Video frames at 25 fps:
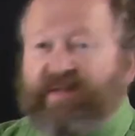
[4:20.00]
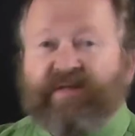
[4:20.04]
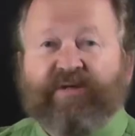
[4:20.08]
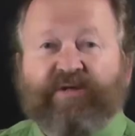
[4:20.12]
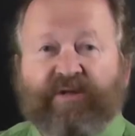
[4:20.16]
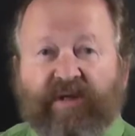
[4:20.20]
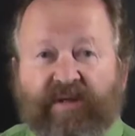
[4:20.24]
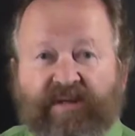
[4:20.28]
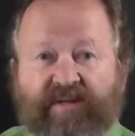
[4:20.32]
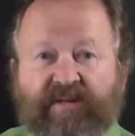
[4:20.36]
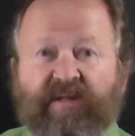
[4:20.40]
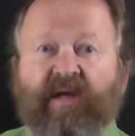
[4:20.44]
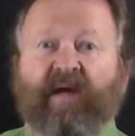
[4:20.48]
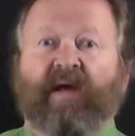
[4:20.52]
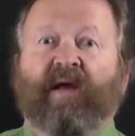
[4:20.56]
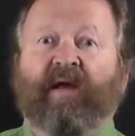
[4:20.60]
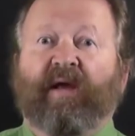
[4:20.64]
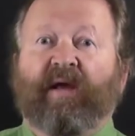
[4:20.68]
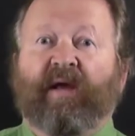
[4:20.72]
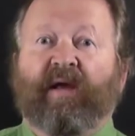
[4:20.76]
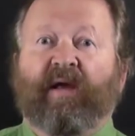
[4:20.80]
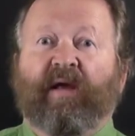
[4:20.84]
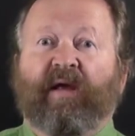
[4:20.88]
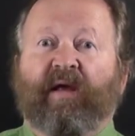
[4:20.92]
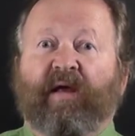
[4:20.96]
is just
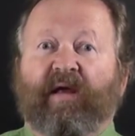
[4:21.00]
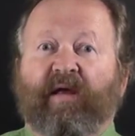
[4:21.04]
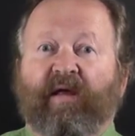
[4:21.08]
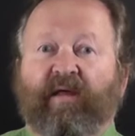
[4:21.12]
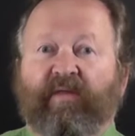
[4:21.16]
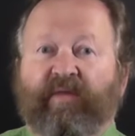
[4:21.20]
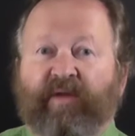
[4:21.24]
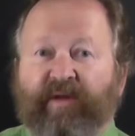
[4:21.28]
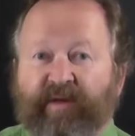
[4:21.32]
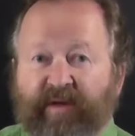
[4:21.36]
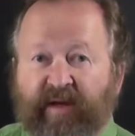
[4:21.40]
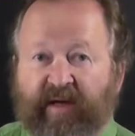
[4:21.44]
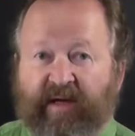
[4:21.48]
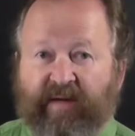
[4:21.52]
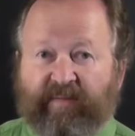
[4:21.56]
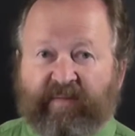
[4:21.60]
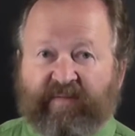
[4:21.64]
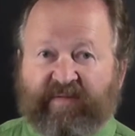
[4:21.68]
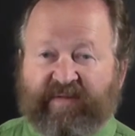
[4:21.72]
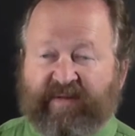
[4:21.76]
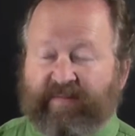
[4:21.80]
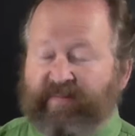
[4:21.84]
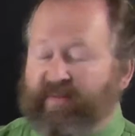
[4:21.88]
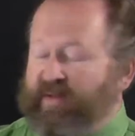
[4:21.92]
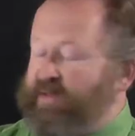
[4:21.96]
the name of
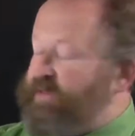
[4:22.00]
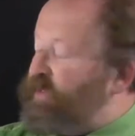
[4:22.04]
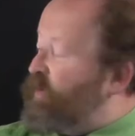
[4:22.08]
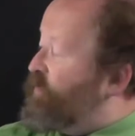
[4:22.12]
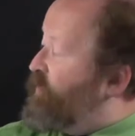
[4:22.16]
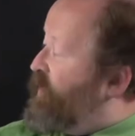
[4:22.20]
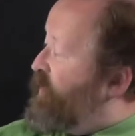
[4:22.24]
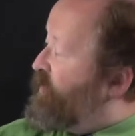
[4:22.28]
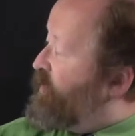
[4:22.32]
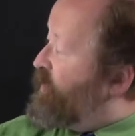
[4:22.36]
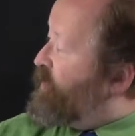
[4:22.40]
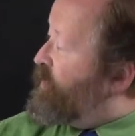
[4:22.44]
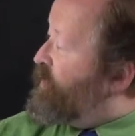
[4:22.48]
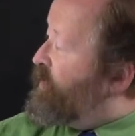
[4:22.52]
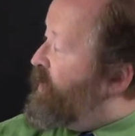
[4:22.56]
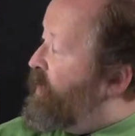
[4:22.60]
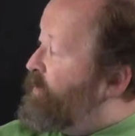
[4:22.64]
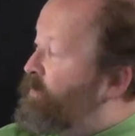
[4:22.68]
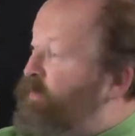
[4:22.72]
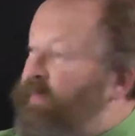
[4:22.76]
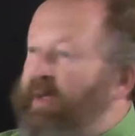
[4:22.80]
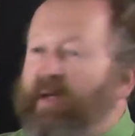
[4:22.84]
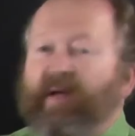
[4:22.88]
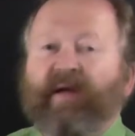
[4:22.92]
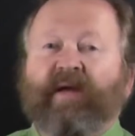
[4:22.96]
something. So when the
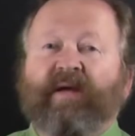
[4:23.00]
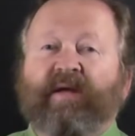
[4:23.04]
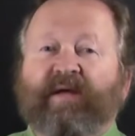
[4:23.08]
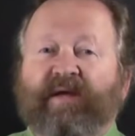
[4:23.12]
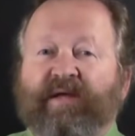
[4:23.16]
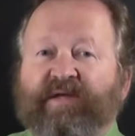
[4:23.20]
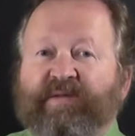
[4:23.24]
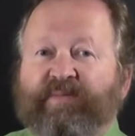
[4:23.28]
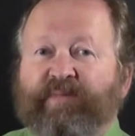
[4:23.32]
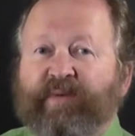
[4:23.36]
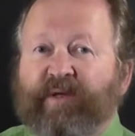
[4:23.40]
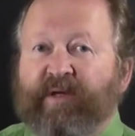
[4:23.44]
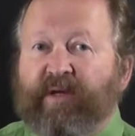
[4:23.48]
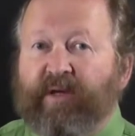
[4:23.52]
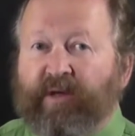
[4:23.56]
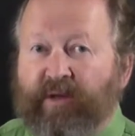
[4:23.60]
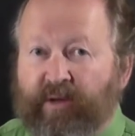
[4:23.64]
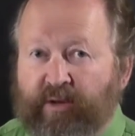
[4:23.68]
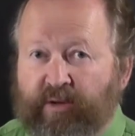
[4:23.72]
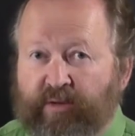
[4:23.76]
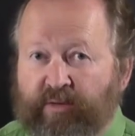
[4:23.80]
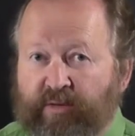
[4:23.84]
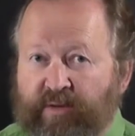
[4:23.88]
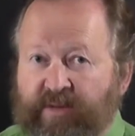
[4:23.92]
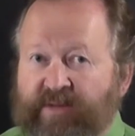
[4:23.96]
number is being
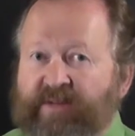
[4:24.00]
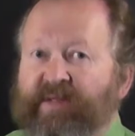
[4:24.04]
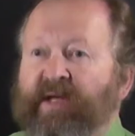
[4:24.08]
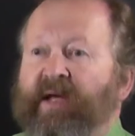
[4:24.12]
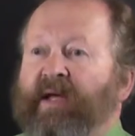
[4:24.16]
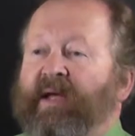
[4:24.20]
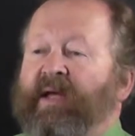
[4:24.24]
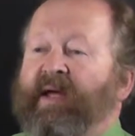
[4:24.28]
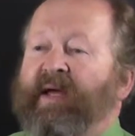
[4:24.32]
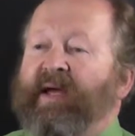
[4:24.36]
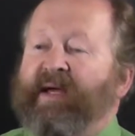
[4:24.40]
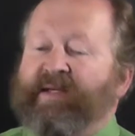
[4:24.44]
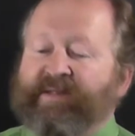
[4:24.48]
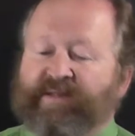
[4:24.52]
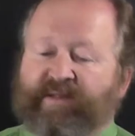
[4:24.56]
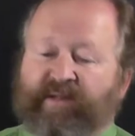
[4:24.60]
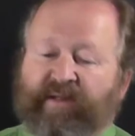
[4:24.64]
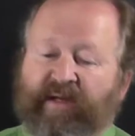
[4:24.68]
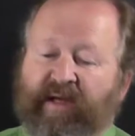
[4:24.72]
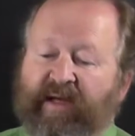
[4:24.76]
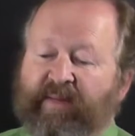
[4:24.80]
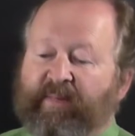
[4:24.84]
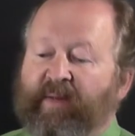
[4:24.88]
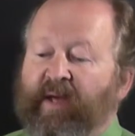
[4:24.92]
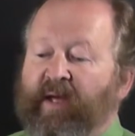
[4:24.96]
used as a
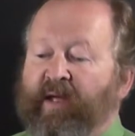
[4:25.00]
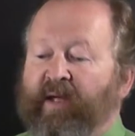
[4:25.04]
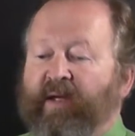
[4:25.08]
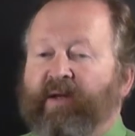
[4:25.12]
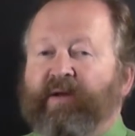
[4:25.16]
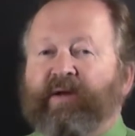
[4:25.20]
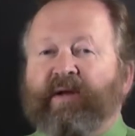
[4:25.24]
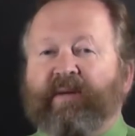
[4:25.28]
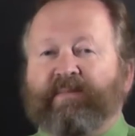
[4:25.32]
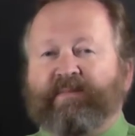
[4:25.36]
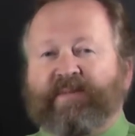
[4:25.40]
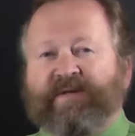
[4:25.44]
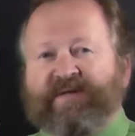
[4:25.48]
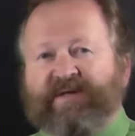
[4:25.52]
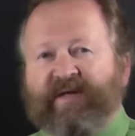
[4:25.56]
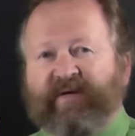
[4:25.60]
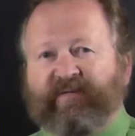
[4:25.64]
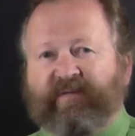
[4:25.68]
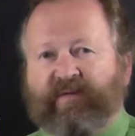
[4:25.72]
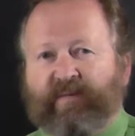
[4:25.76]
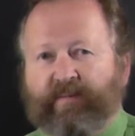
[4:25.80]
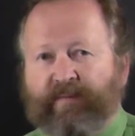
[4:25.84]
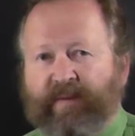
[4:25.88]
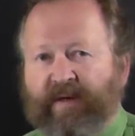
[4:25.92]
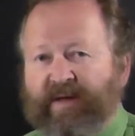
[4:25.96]
name, the number
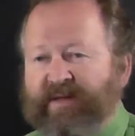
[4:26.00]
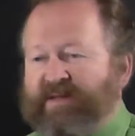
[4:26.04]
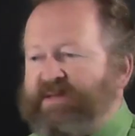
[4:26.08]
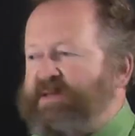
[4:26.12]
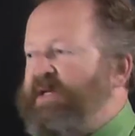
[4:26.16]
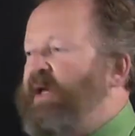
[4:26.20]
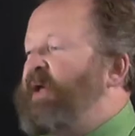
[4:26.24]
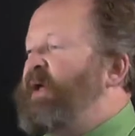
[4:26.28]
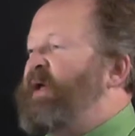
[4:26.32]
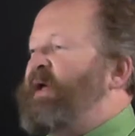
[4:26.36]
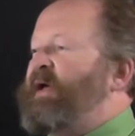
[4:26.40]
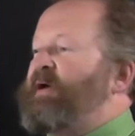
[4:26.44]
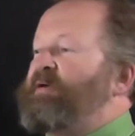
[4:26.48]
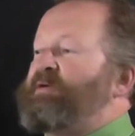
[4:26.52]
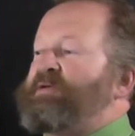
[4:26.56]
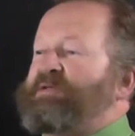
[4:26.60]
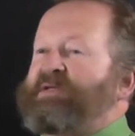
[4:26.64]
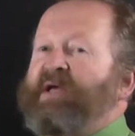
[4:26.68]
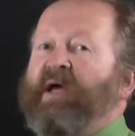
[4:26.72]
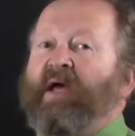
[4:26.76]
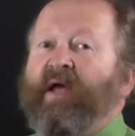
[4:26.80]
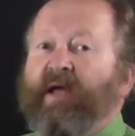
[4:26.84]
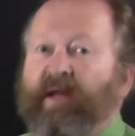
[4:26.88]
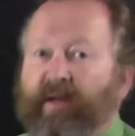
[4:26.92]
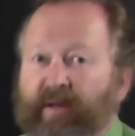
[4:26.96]
7 bus, house
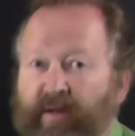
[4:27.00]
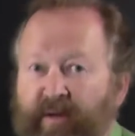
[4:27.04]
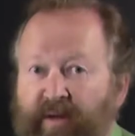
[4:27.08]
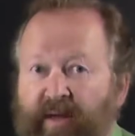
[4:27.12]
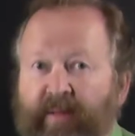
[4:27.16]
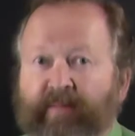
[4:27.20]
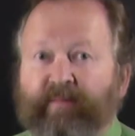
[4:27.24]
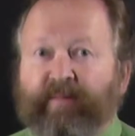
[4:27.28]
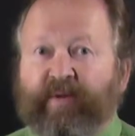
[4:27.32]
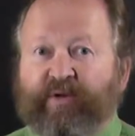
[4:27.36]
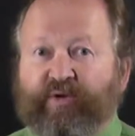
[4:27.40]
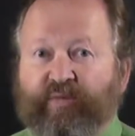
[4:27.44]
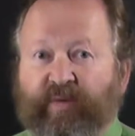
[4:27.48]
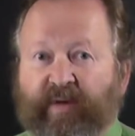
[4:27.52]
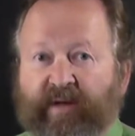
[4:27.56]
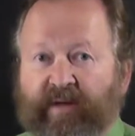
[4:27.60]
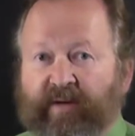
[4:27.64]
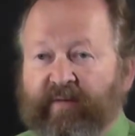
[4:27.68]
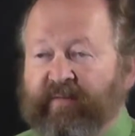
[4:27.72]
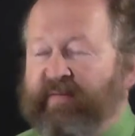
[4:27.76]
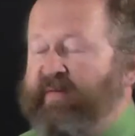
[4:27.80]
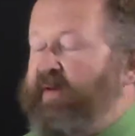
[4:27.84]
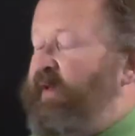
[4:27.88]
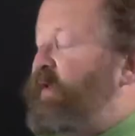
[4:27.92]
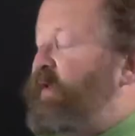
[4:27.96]
number 12,